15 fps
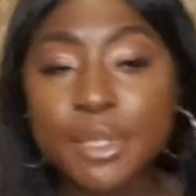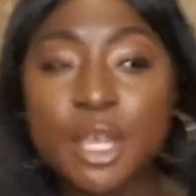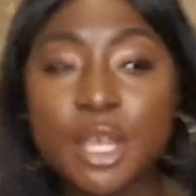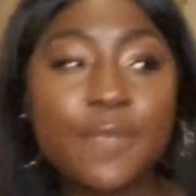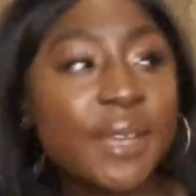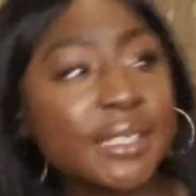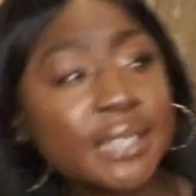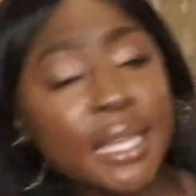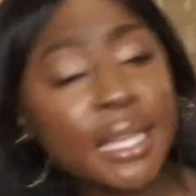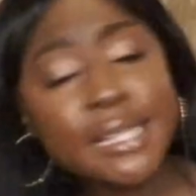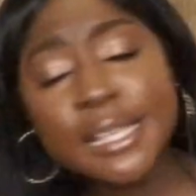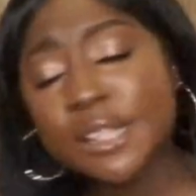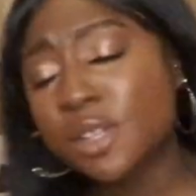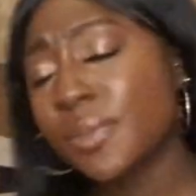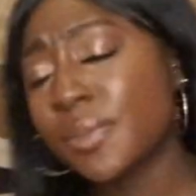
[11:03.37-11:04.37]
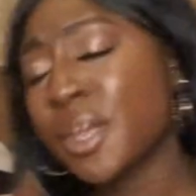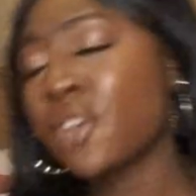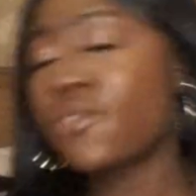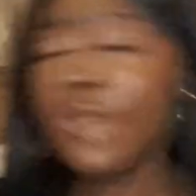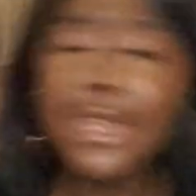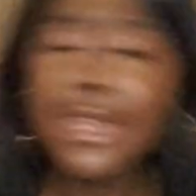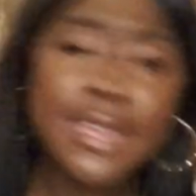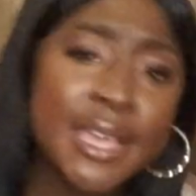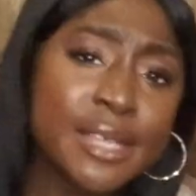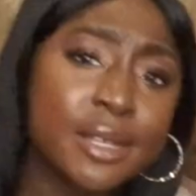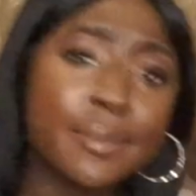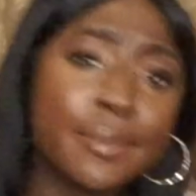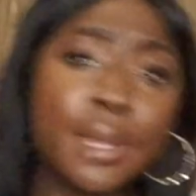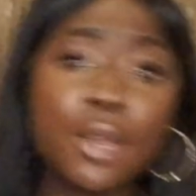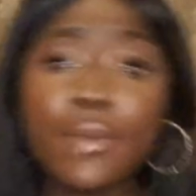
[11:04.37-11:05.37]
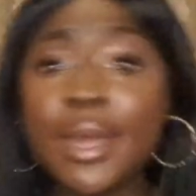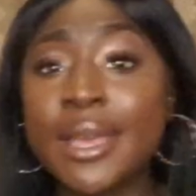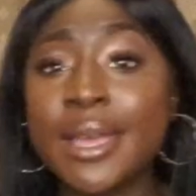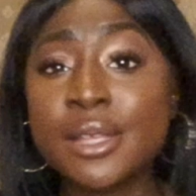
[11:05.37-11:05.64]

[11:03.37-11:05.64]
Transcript: 2019 is going to be a great year, it's going to be a great year.